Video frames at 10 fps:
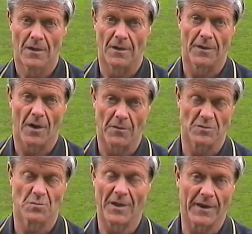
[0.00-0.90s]
And I
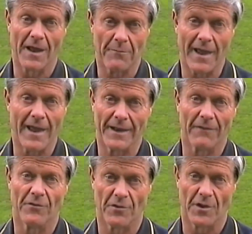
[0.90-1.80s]
was one that had my hand
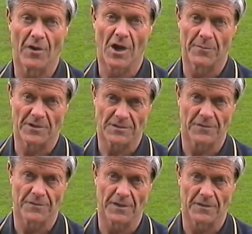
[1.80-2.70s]
up very high because I
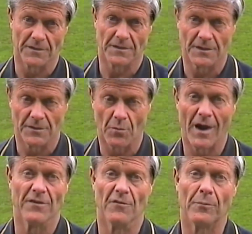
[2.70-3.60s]
think that uh, the
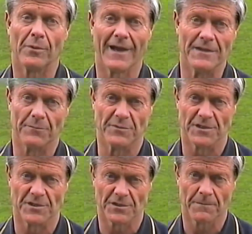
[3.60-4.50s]
way you've played that
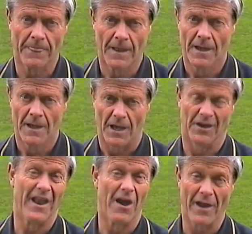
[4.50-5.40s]
position, and
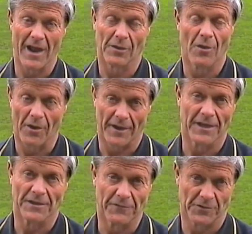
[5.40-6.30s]
I know how long and
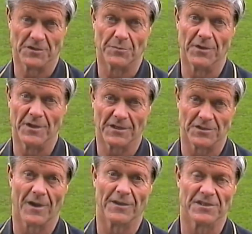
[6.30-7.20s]
how difficult it's been because
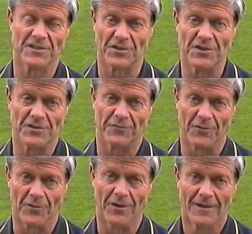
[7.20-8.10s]
you're under siege
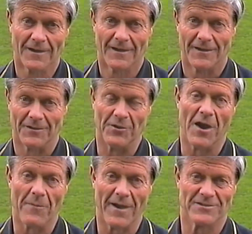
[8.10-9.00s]
for, you
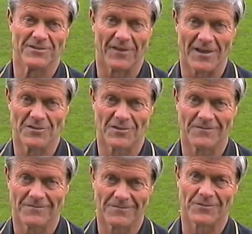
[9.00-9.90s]
know, most of those
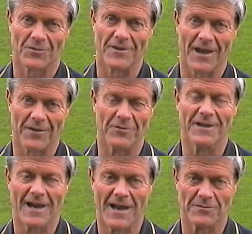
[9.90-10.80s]
300
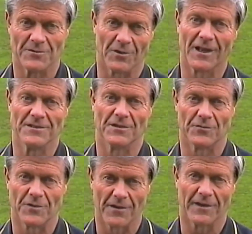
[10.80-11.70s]
games or close to
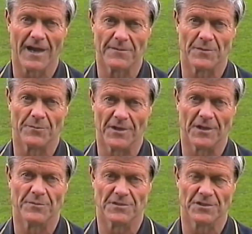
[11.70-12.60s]
300 games have been in
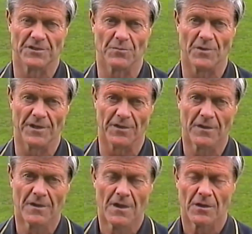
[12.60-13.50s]
a position where you're
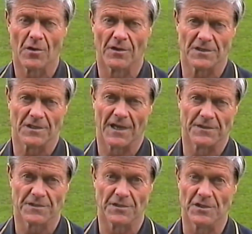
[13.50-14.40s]
constantly under
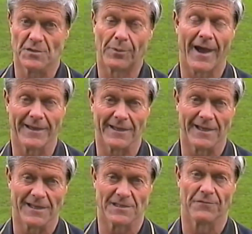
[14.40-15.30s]
siege playing
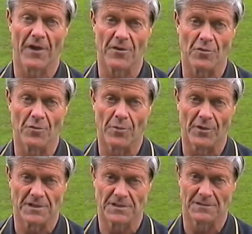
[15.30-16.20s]
against the focal
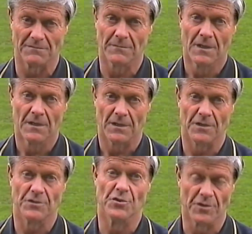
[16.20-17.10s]
points and
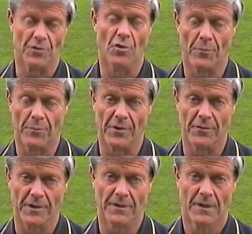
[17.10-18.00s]
during your
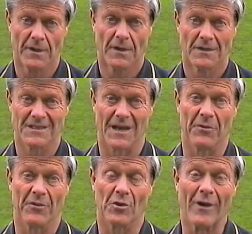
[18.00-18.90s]
period some
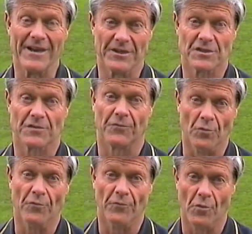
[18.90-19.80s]
of the greatest
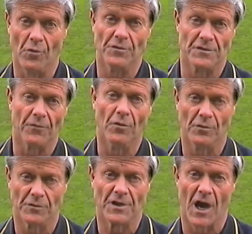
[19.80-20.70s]
full forwards of
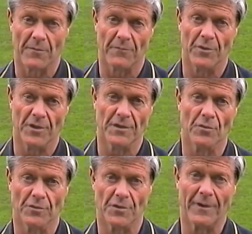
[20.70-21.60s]
all time have been
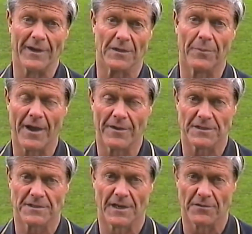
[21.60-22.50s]
your direct
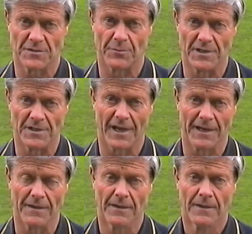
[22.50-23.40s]
opponents so it's been done
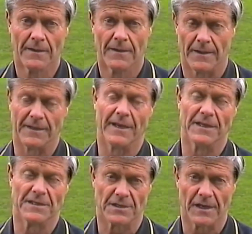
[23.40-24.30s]
in
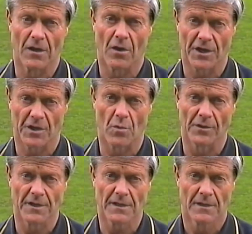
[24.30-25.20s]
against uh, high
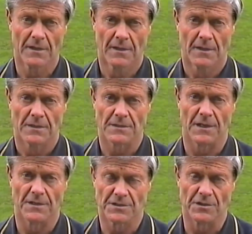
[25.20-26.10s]
quality
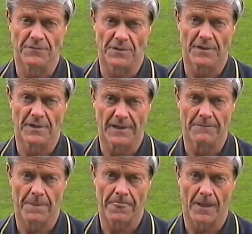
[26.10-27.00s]
so Stephen
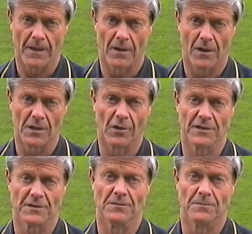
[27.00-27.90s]
um, I'd
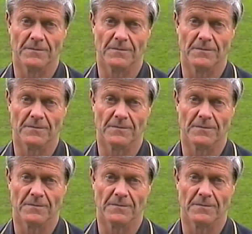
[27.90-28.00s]
like to